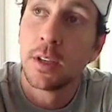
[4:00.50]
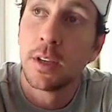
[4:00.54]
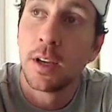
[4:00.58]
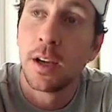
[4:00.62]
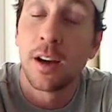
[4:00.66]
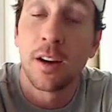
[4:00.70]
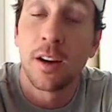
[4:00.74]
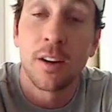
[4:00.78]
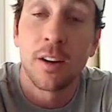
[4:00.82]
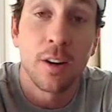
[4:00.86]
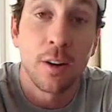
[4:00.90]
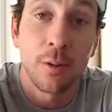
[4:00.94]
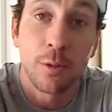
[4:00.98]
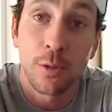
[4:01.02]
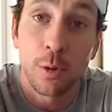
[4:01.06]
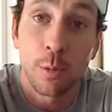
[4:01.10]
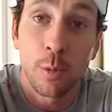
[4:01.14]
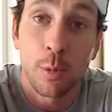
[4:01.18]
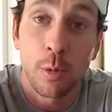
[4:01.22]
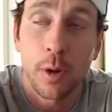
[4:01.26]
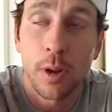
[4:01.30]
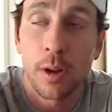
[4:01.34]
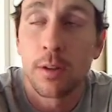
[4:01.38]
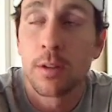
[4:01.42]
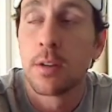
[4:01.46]
Loved
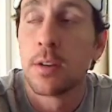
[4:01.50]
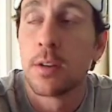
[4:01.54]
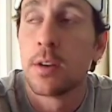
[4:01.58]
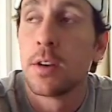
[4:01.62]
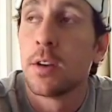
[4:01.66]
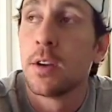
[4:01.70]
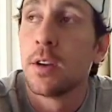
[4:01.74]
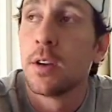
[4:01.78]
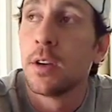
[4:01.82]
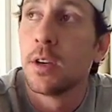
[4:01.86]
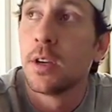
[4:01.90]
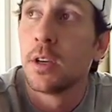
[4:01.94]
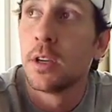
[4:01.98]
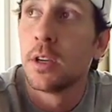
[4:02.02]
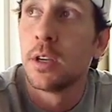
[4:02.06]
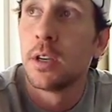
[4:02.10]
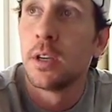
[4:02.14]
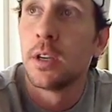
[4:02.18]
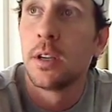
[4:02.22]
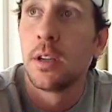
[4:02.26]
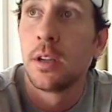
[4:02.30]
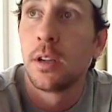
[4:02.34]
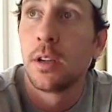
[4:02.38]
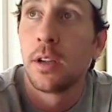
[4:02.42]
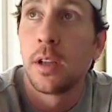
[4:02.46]
Superman.
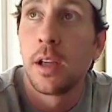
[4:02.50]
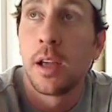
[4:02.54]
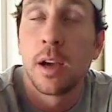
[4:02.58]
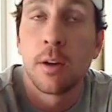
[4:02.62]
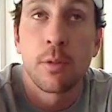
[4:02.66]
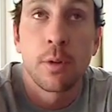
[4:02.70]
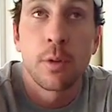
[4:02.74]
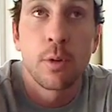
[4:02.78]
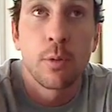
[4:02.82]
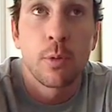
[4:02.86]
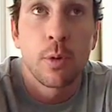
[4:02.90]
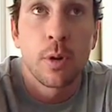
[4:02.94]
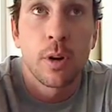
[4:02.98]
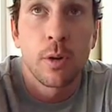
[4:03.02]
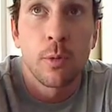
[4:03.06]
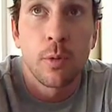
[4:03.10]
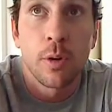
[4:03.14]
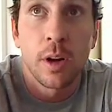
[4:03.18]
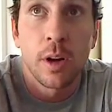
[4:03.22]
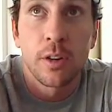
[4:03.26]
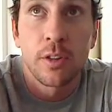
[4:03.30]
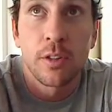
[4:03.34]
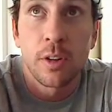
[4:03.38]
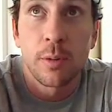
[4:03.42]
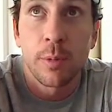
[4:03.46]
Evan wanted to
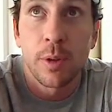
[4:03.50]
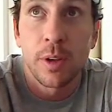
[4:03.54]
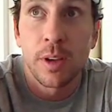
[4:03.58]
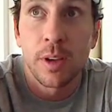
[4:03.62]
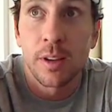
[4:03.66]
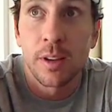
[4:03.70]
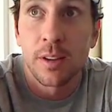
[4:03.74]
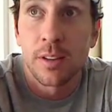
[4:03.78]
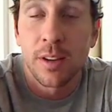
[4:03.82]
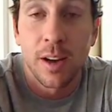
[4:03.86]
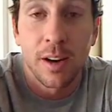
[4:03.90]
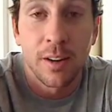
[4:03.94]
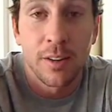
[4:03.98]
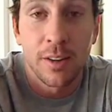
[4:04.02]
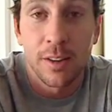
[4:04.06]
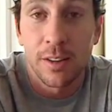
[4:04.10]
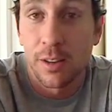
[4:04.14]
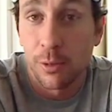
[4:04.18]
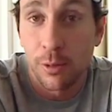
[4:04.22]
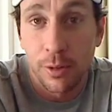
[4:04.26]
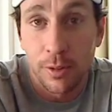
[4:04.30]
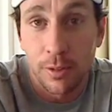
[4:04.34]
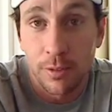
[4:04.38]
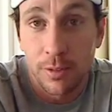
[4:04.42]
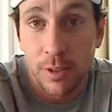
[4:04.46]
watch something entirely
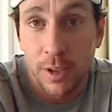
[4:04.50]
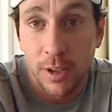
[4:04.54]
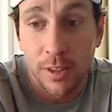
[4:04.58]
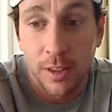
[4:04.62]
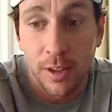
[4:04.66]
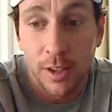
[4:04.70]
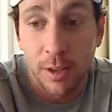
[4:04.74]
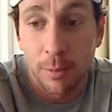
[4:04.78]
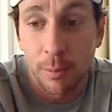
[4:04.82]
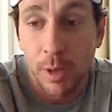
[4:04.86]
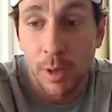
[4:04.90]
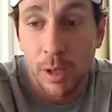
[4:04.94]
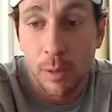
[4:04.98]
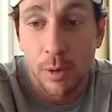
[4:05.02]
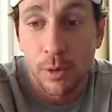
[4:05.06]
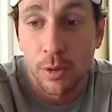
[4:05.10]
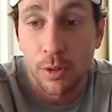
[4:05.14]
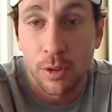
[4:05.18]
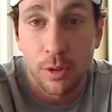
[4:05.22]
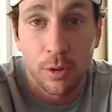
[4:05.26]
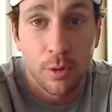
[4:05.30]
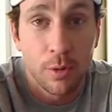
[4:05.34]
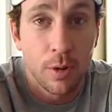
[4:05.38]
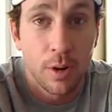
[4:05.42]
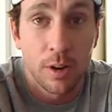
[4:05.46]
different. I think maybe it
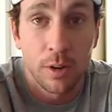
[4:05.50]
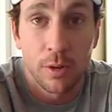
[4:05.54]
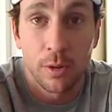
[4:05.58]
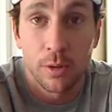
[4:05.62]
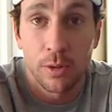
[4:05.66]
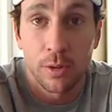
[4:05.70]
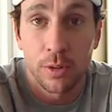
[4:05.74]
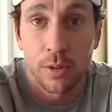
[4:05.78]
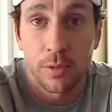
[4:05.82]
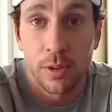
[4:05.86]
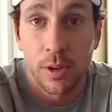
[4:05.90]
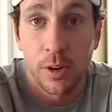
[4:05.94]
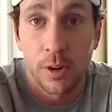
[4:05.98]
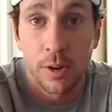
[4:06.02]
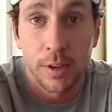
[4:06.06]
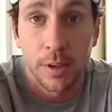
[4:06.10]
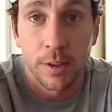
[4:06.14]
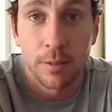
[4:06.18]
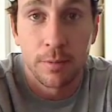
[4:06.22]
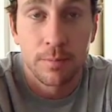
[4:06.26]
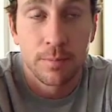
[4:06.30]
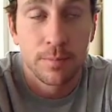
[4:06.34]
was the Chronicles of Narnia.